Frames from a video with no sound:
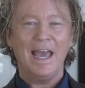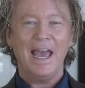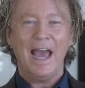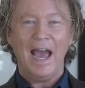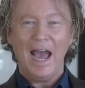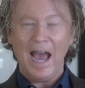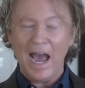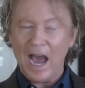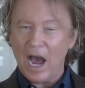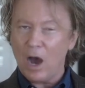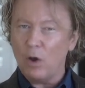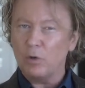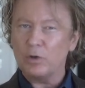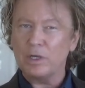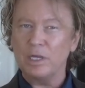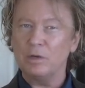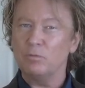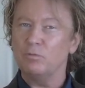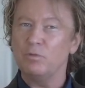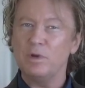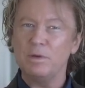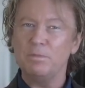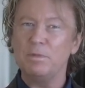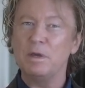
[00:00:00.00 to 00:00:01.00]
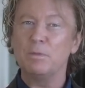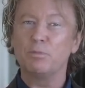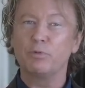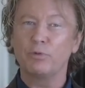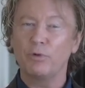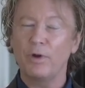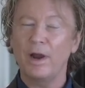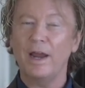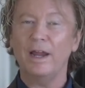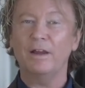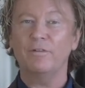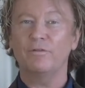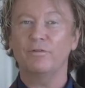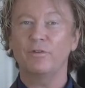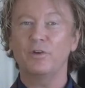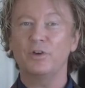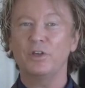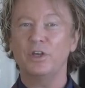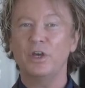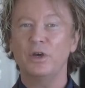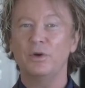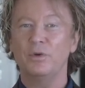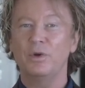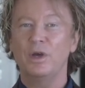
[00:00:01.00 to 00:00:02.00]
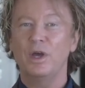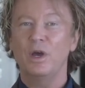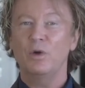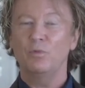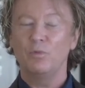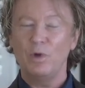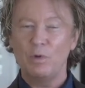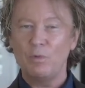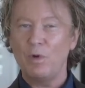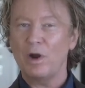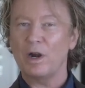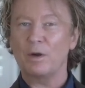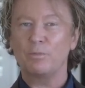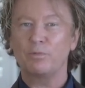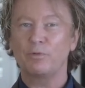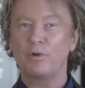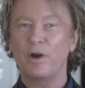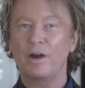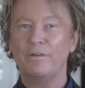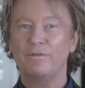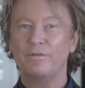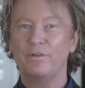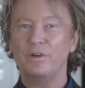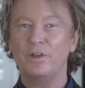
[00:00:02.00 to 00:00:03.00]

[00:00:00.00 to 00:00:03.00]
how can we be praying for you. We want to pray for